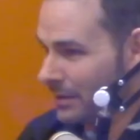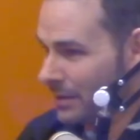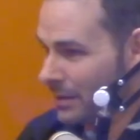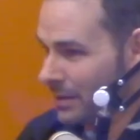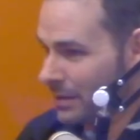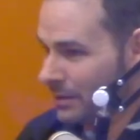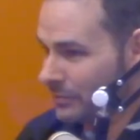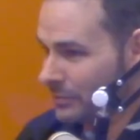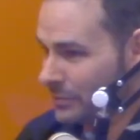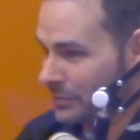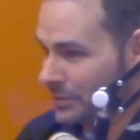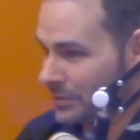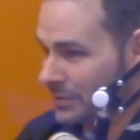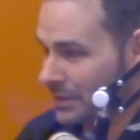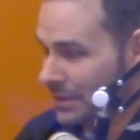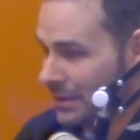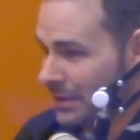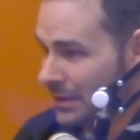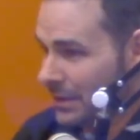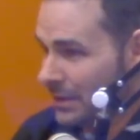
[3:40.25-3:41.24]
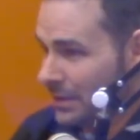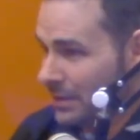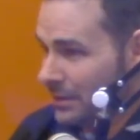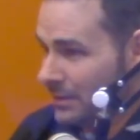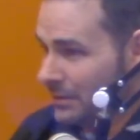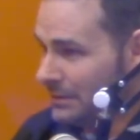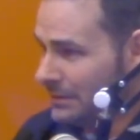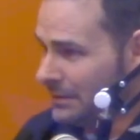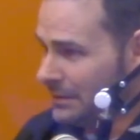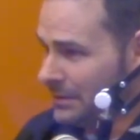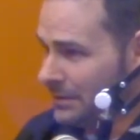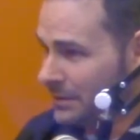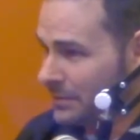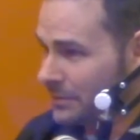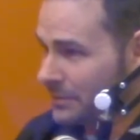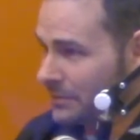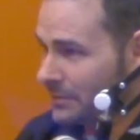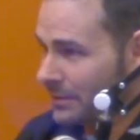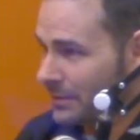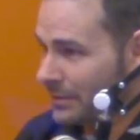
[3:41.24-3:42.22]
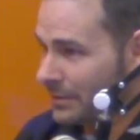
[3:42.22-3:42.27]
I was
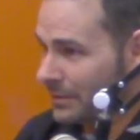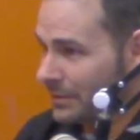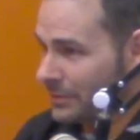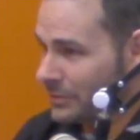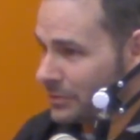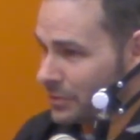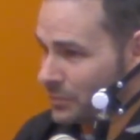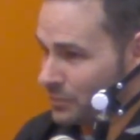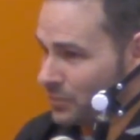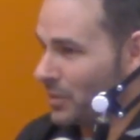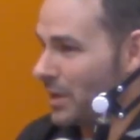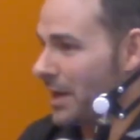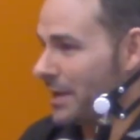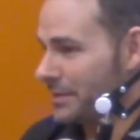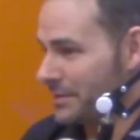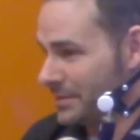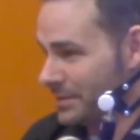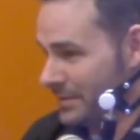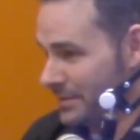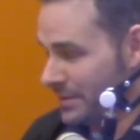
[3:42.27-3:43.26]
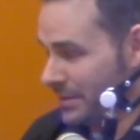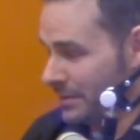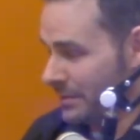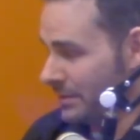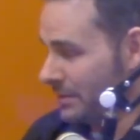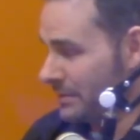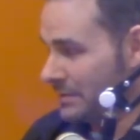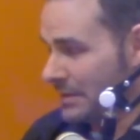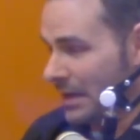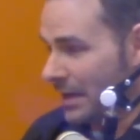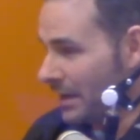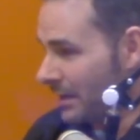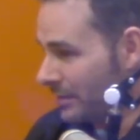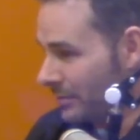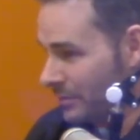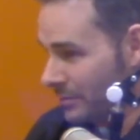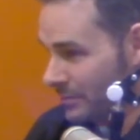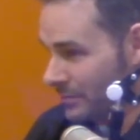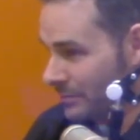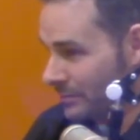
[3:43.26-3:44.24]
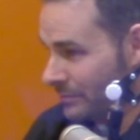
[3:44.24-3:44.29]
surprised to see an
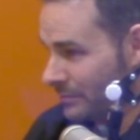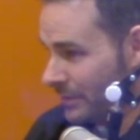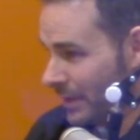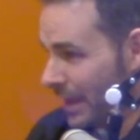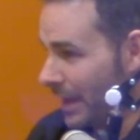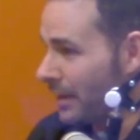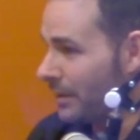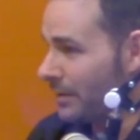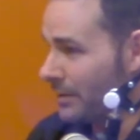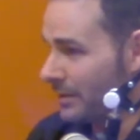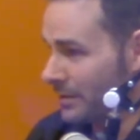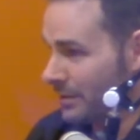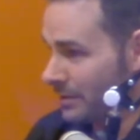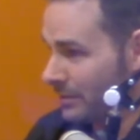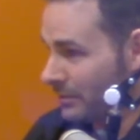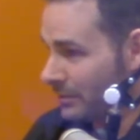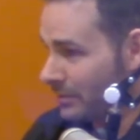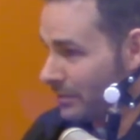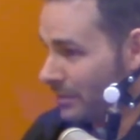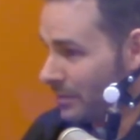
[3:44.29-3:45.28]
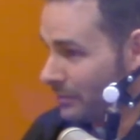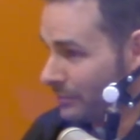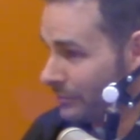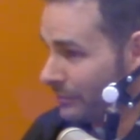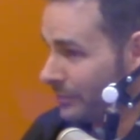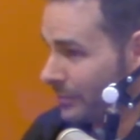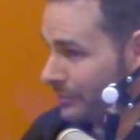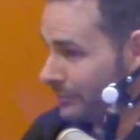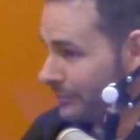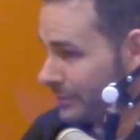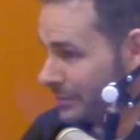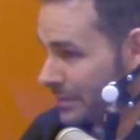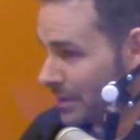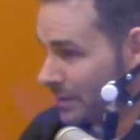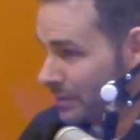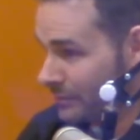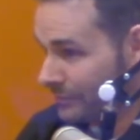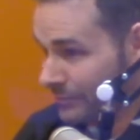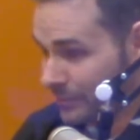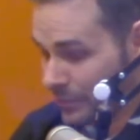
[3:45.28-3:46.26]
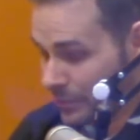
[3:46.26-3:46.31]
entire area of film
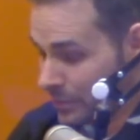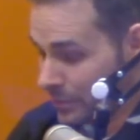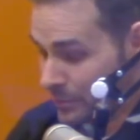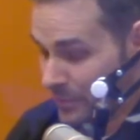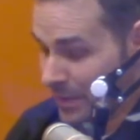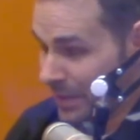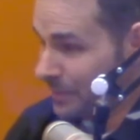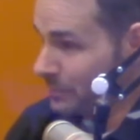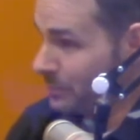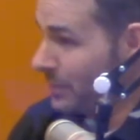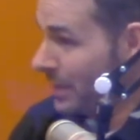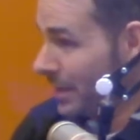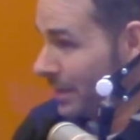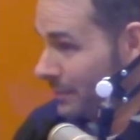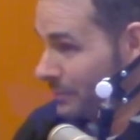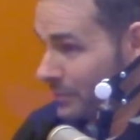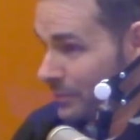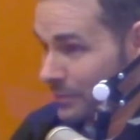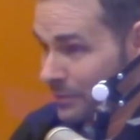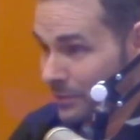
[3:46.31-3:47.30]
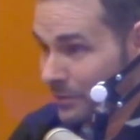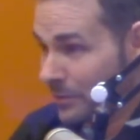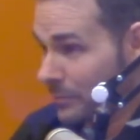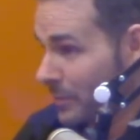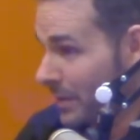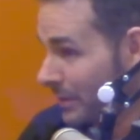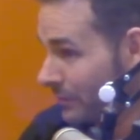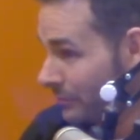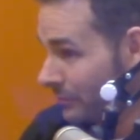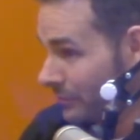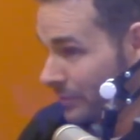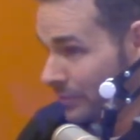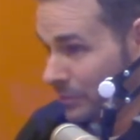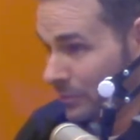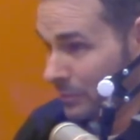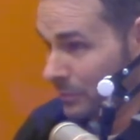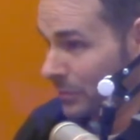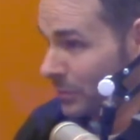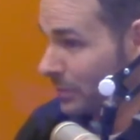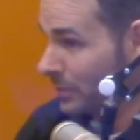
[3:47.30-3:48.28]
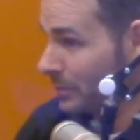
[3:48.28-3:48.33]
photography. You could buy paper, you could buy
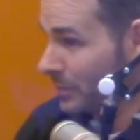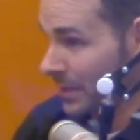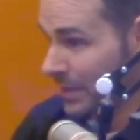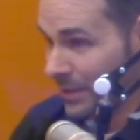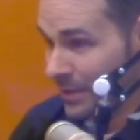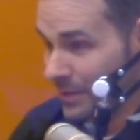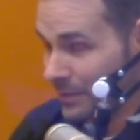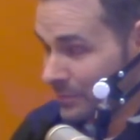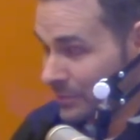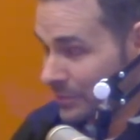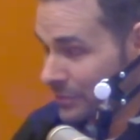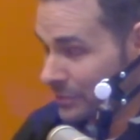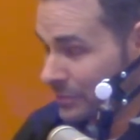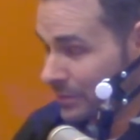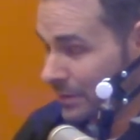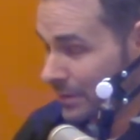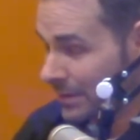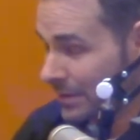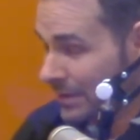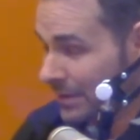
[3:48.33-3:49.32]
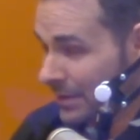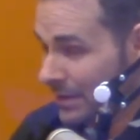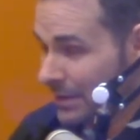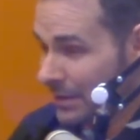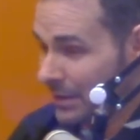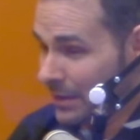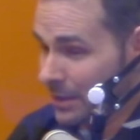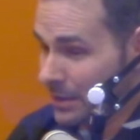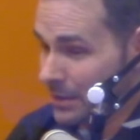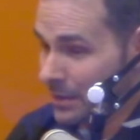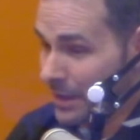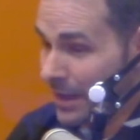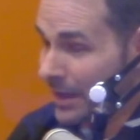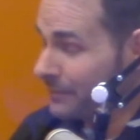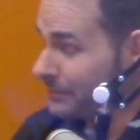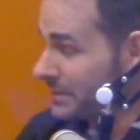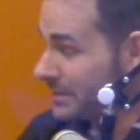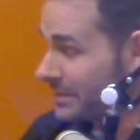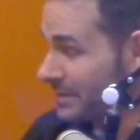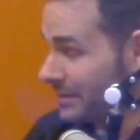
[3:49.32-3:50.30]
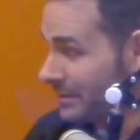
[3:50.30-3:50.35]
film, you could buy chemistry. I
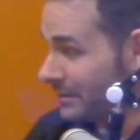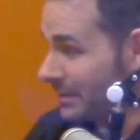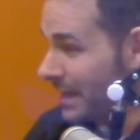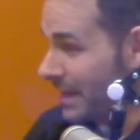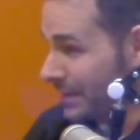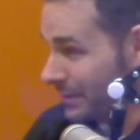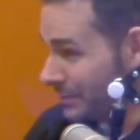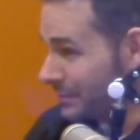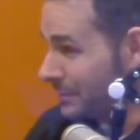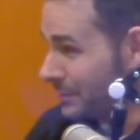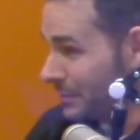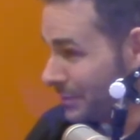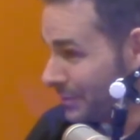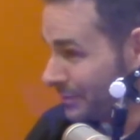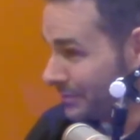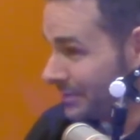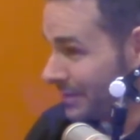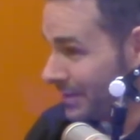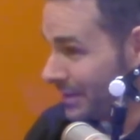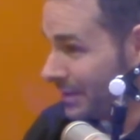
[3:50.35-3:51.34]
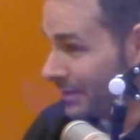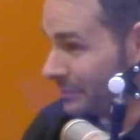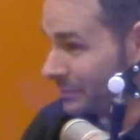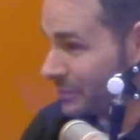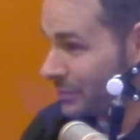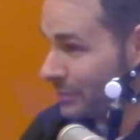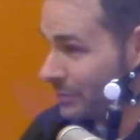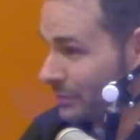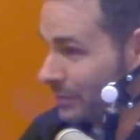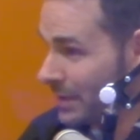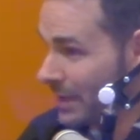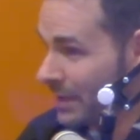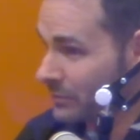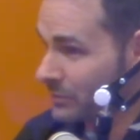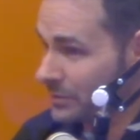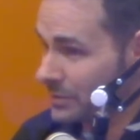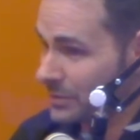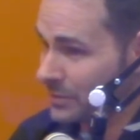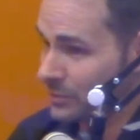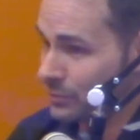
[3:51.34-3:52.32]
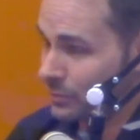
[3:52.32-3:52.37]
haven't seen that in a long time. So that
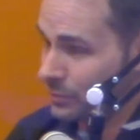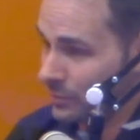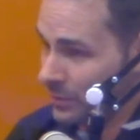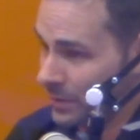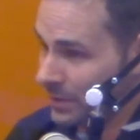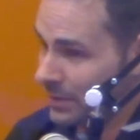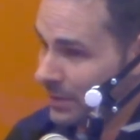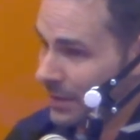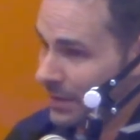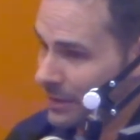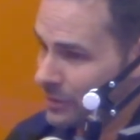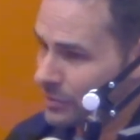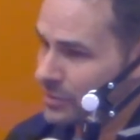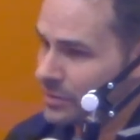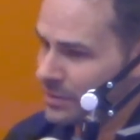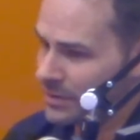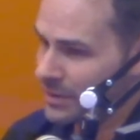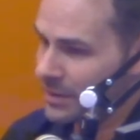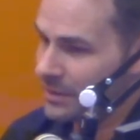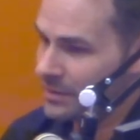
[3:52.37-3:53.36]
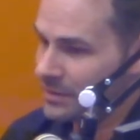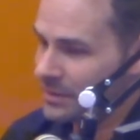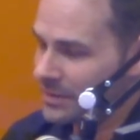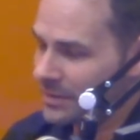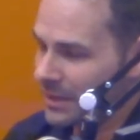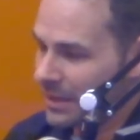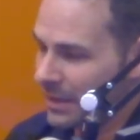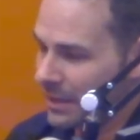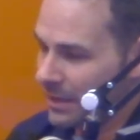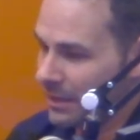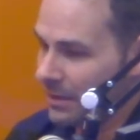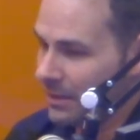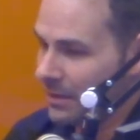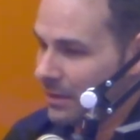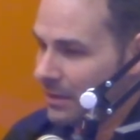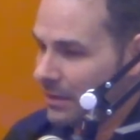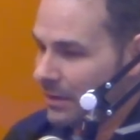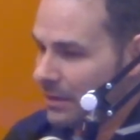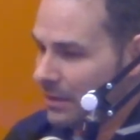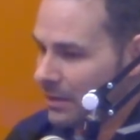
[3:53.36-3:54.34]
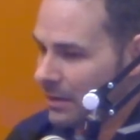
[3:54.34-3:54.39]
was really interesting to see.
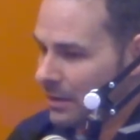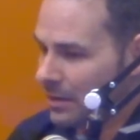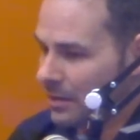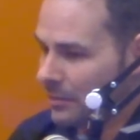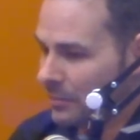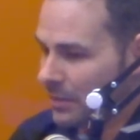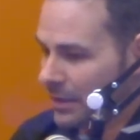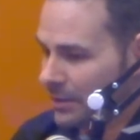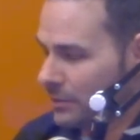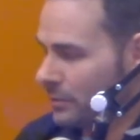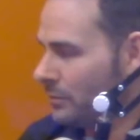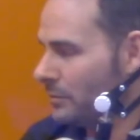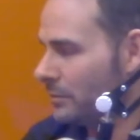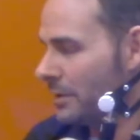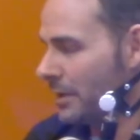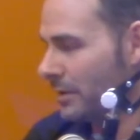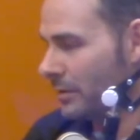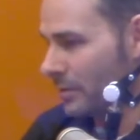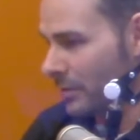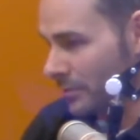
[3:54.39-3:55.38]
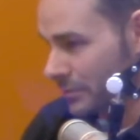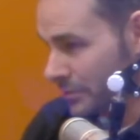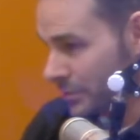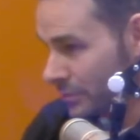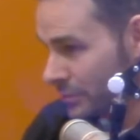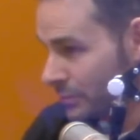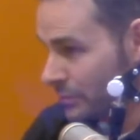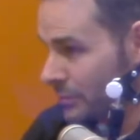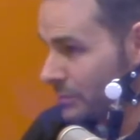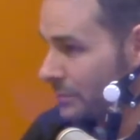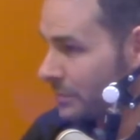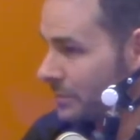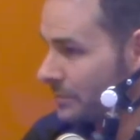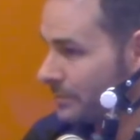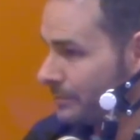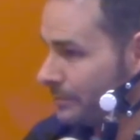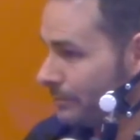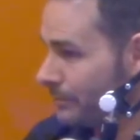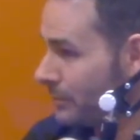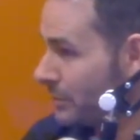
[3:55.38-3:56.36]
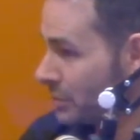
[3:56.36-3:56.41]
I do think art schools
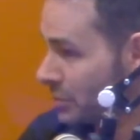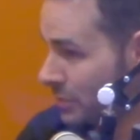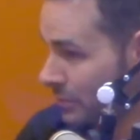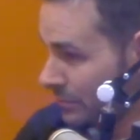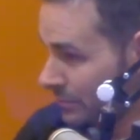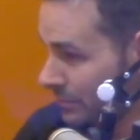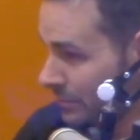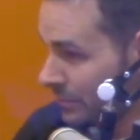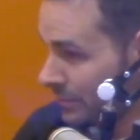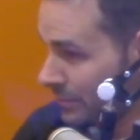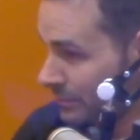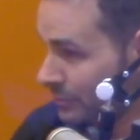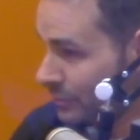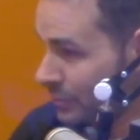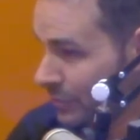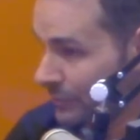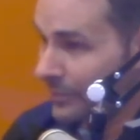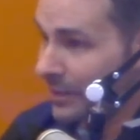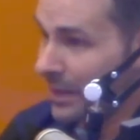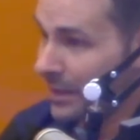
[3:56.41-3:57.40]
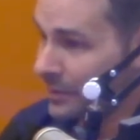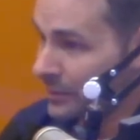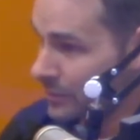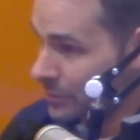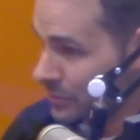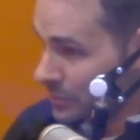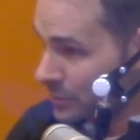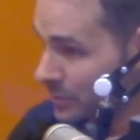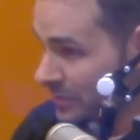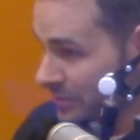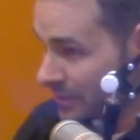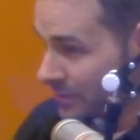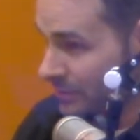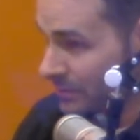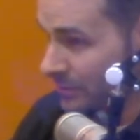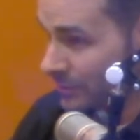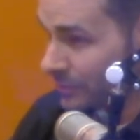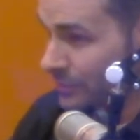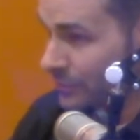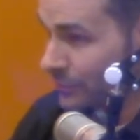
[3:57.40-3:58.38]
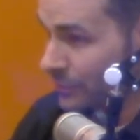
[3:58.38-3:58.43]
certainly provide those
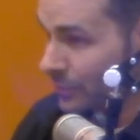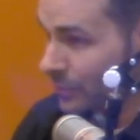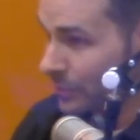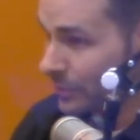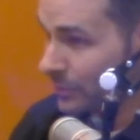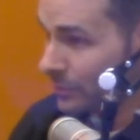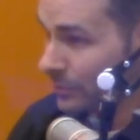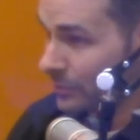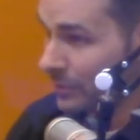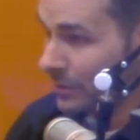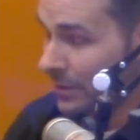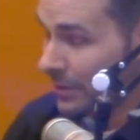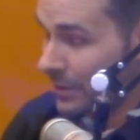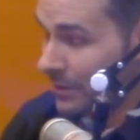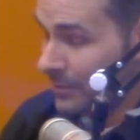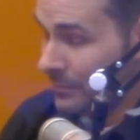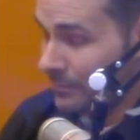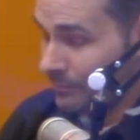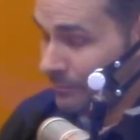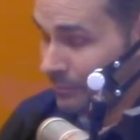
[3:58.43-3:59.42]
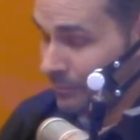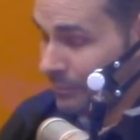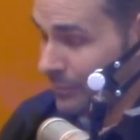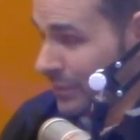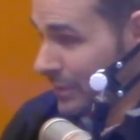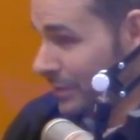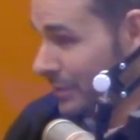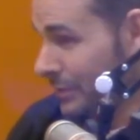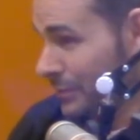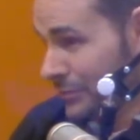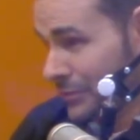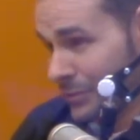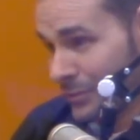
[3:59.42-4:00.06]
materials for you, but those are